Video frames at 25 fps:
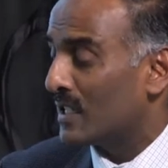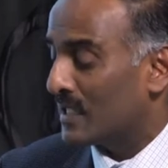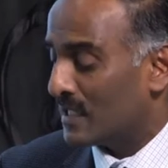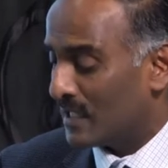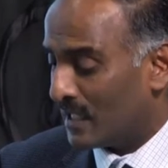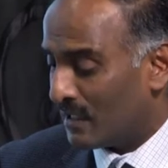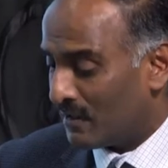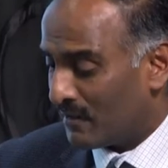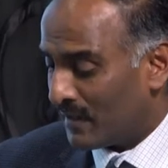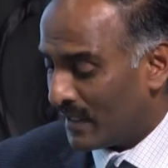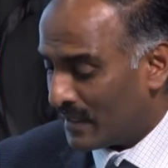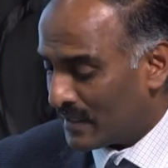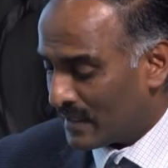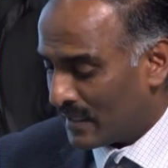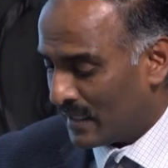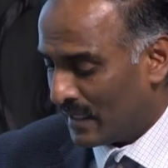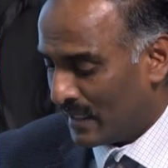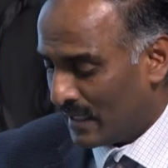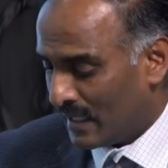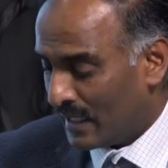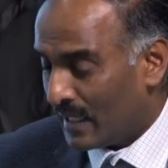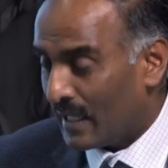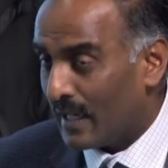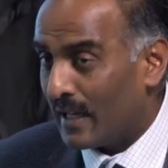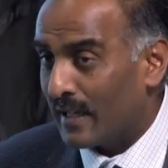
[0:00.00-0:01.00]
deteriorates,
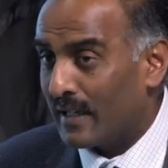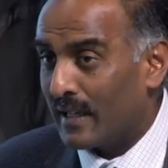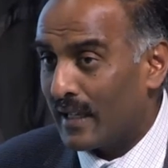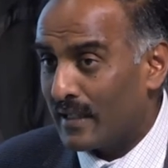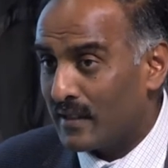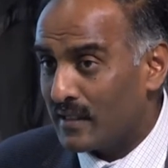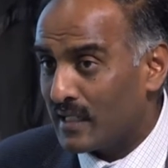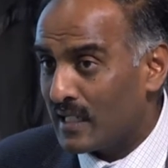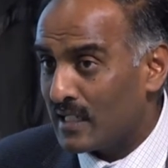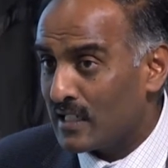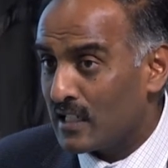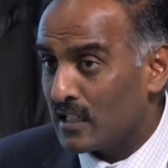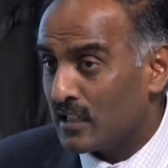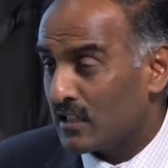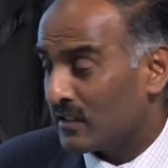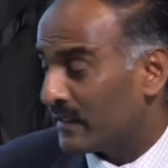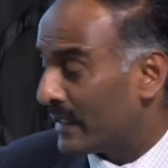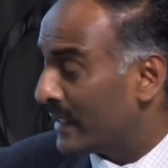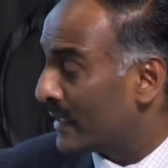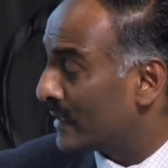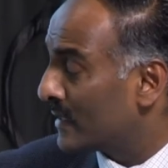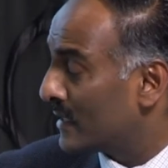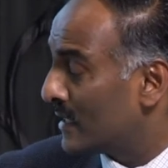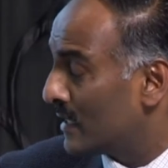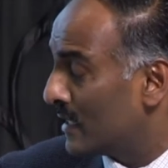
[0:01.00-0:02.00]
a
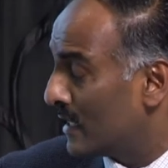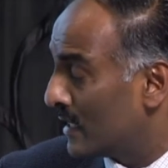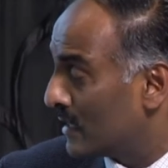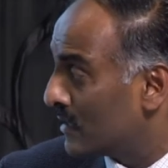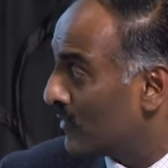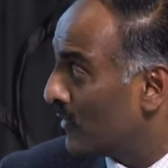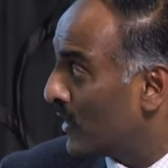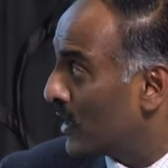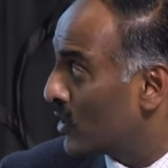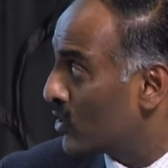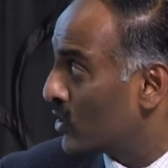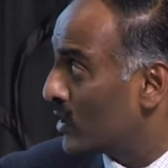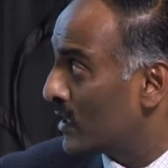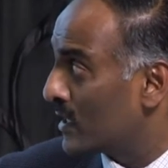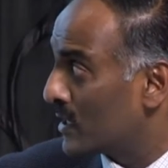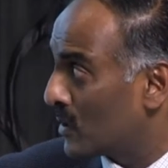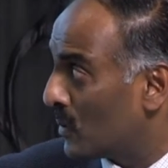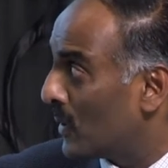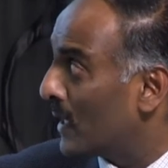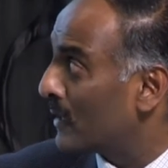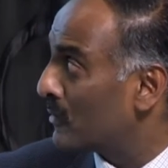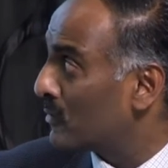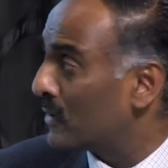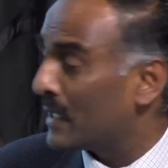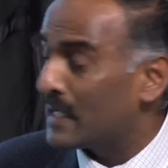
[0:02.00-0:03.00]
catheter-directed intervention is
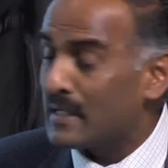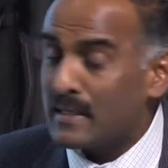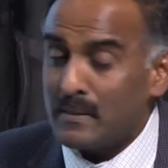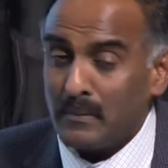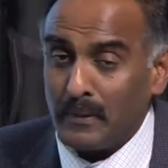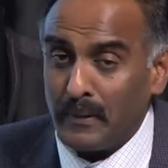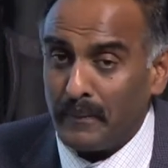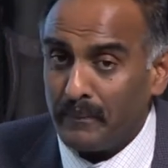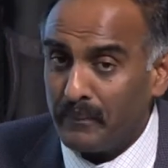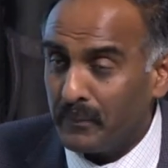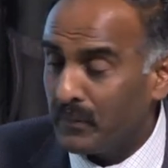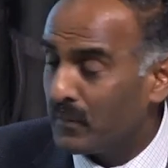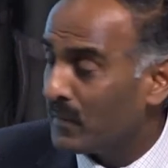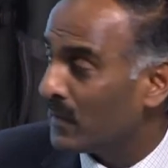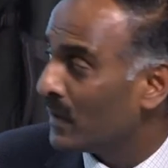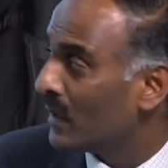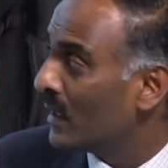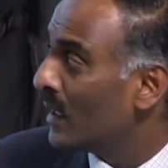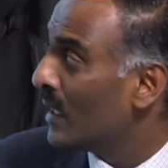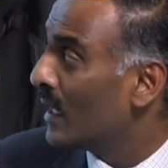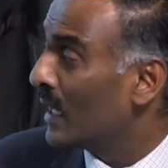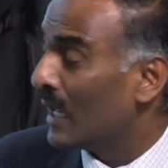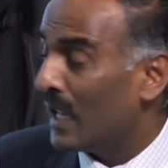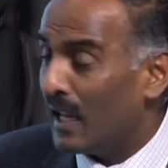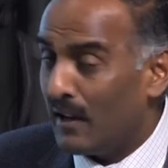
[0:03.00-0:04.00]
quite reasonable,
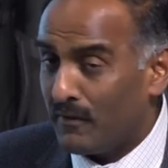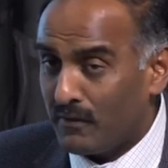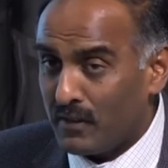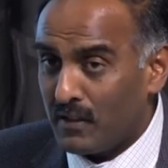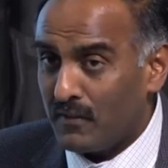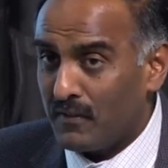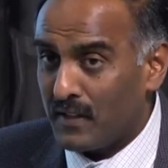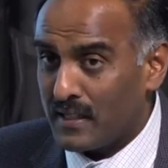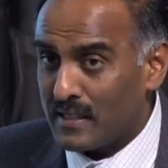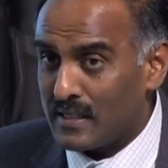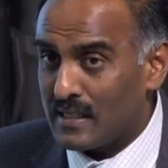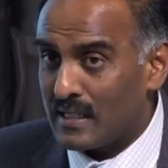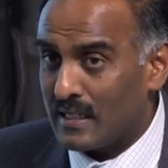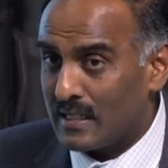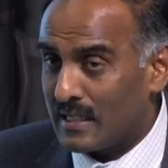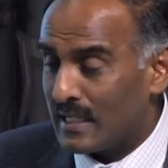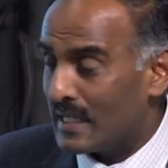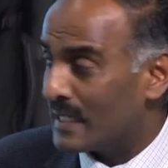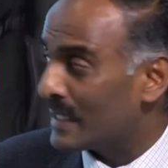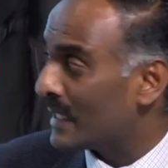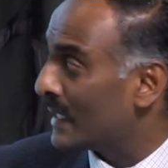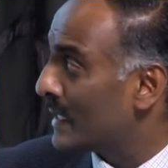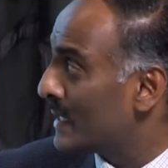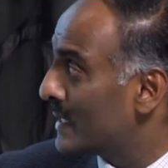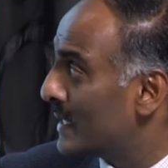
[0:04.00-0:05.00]
if the
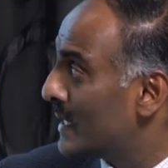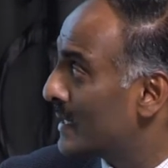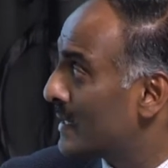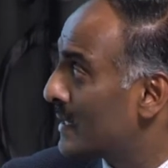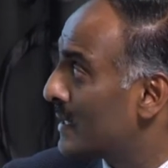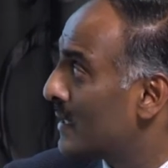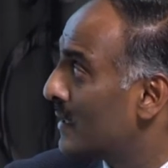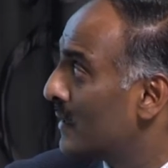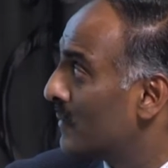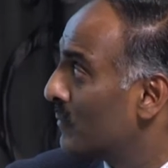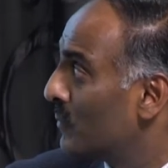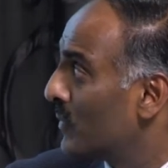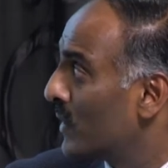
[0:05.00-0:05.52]
facilities exist.